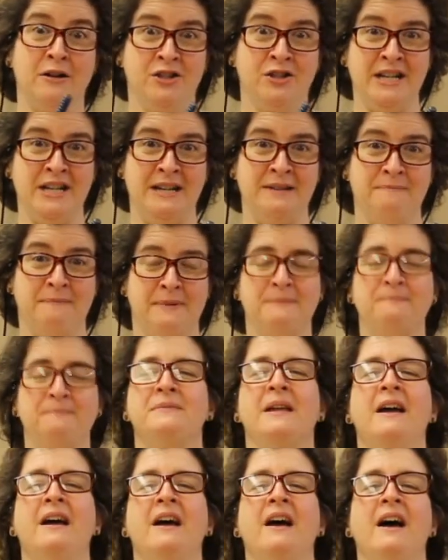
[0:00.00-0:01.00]
Now our
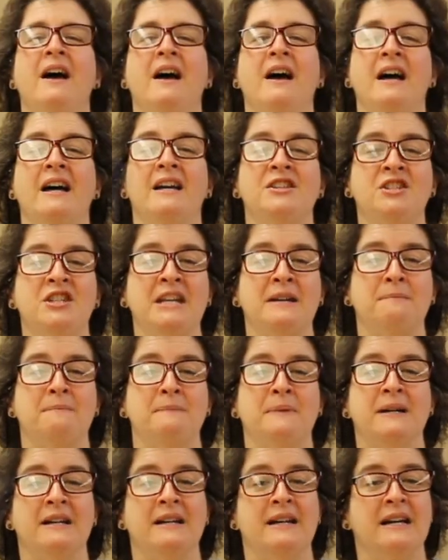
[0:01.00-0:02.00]
sheep. A
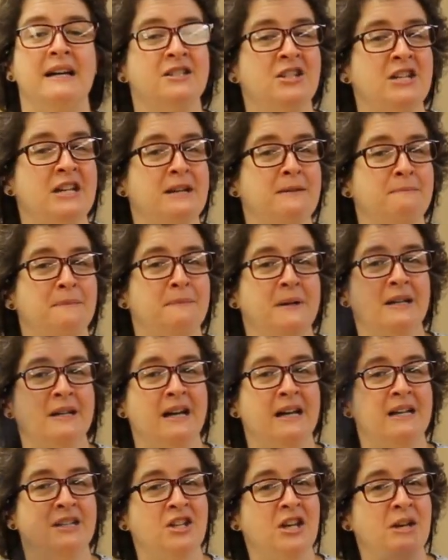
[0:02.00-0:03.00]
sheep
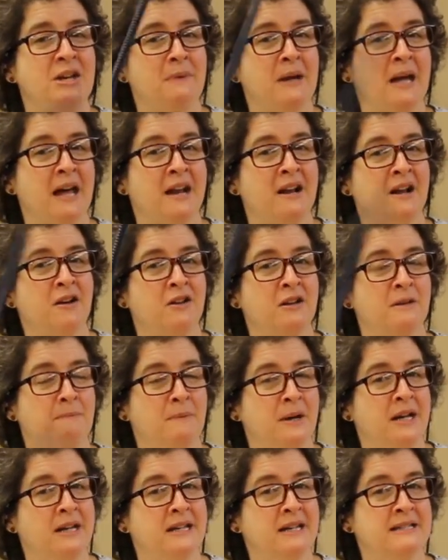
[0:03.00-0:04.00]
got
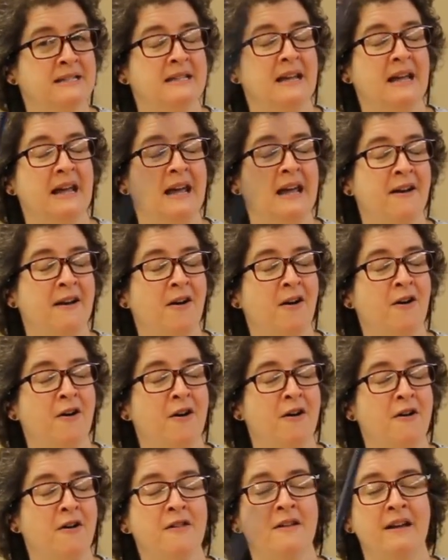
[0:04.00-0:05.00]
on the bus,
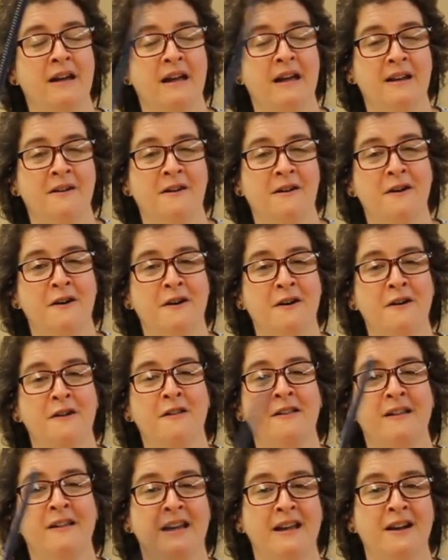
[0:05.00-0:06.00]
and all
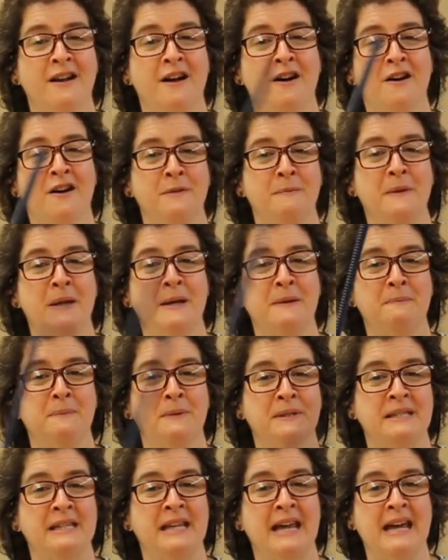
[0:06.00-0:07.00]

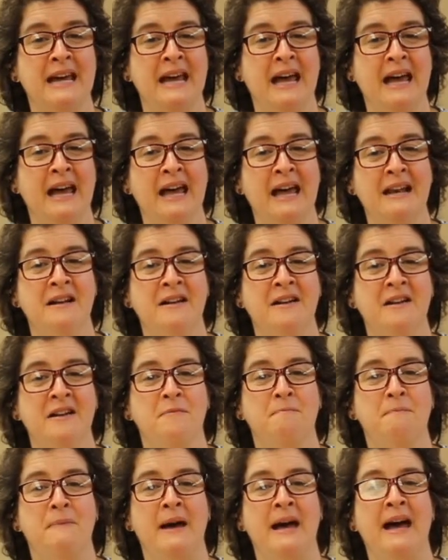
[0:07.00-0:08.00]
the people
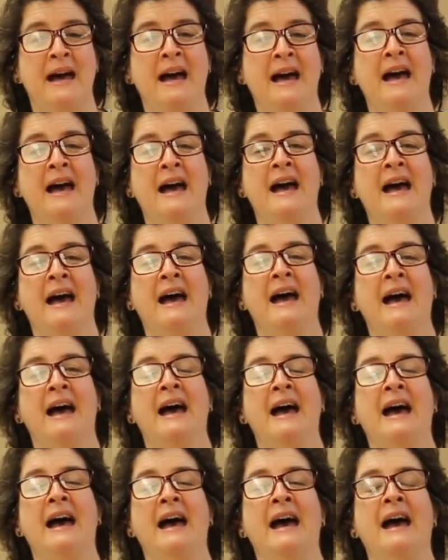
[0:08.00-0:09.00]
said,
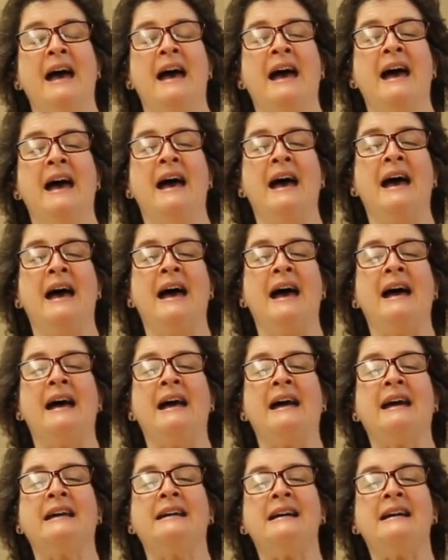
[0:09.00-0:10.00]
"Back
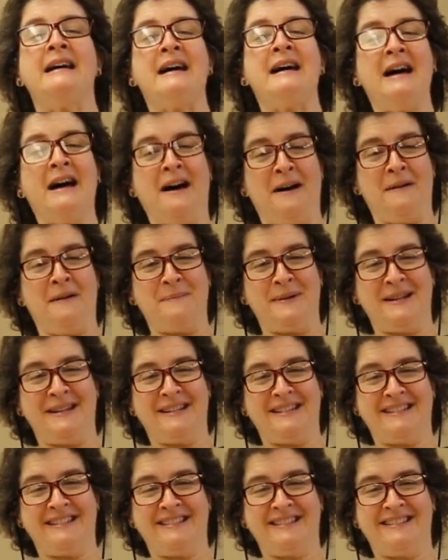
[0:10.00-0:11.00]

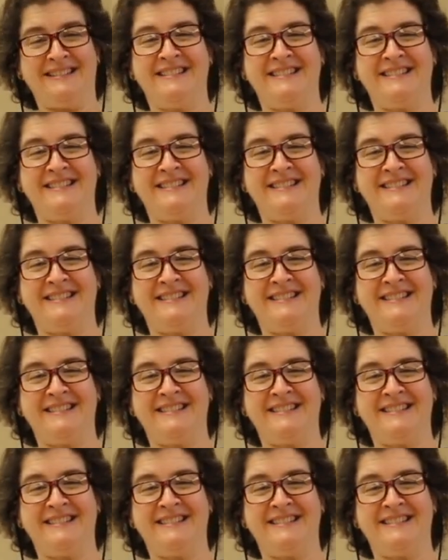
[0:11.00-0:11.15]
up."